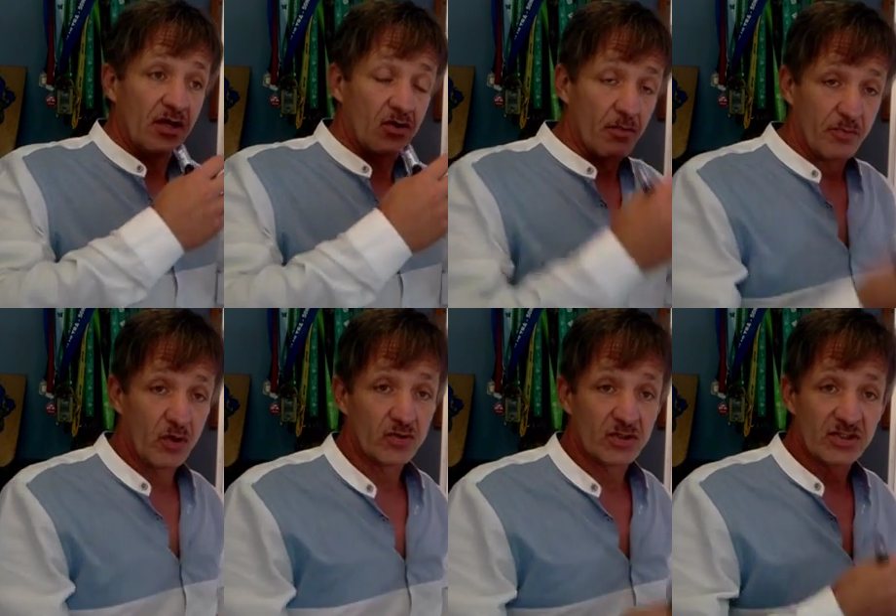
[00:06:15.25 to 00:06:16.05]

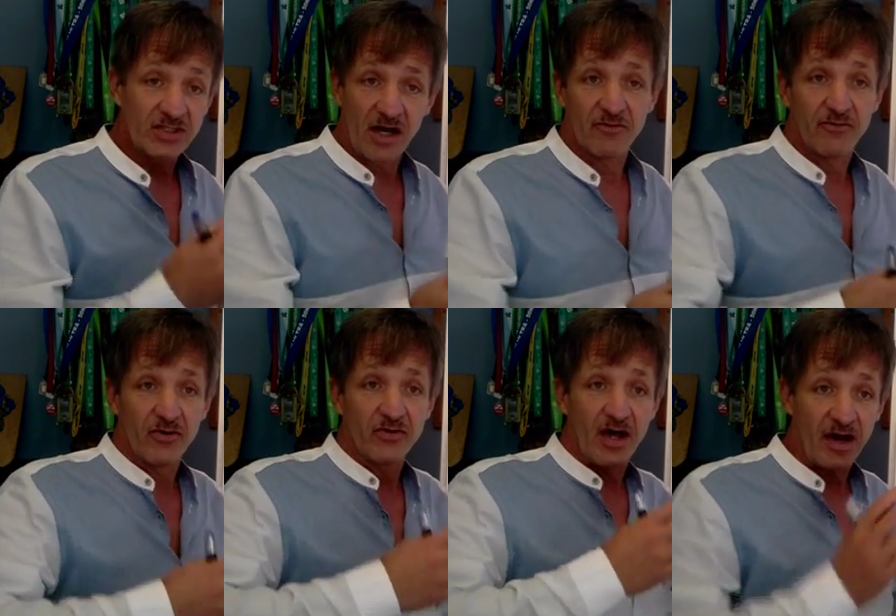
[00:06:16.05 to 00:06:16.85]
computer, cell
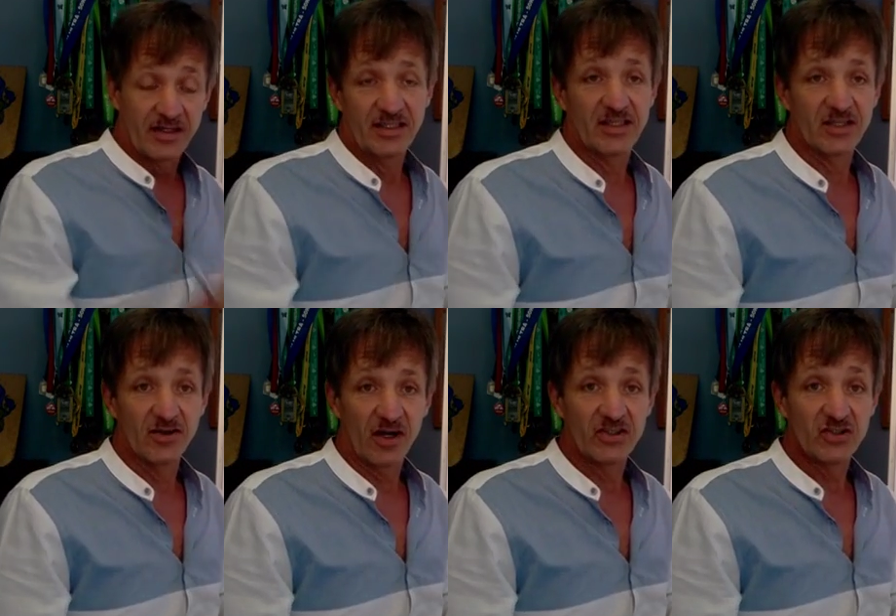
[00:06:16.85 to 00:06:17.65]
phone, IT
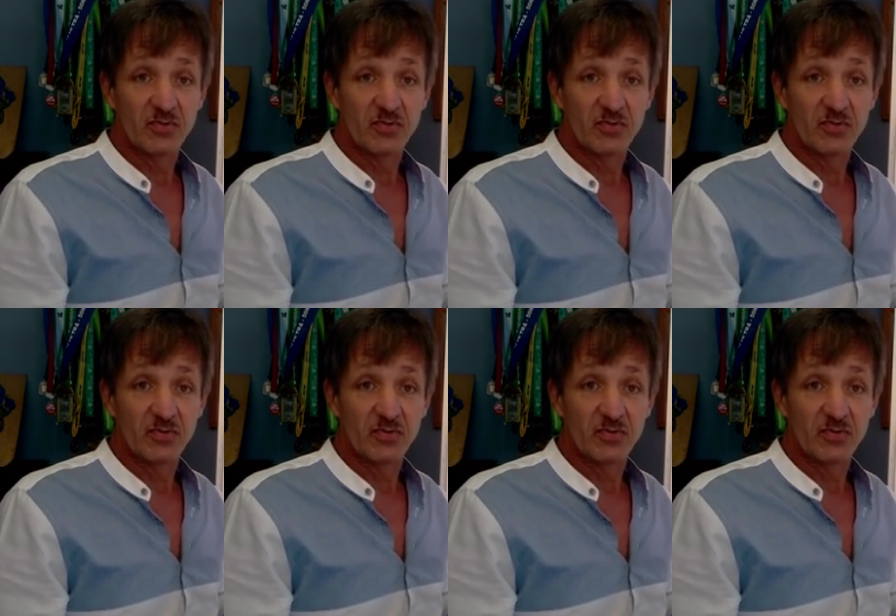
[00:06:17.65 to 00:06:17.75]
technology,